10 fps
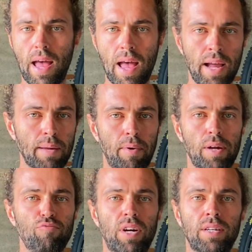any
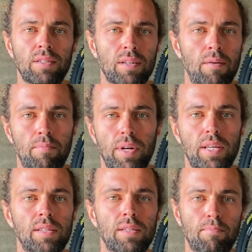bike brands,
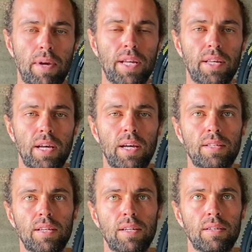companies, media
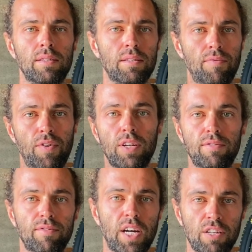since the 1st
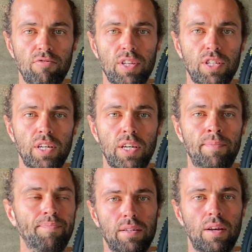of January this year.
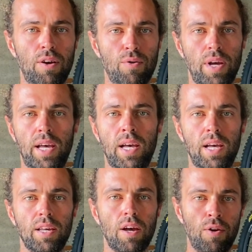So
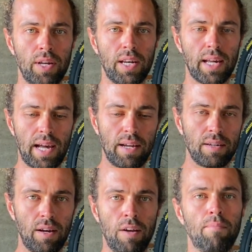here you're only going to get
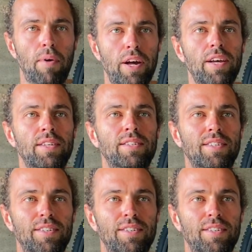unbiased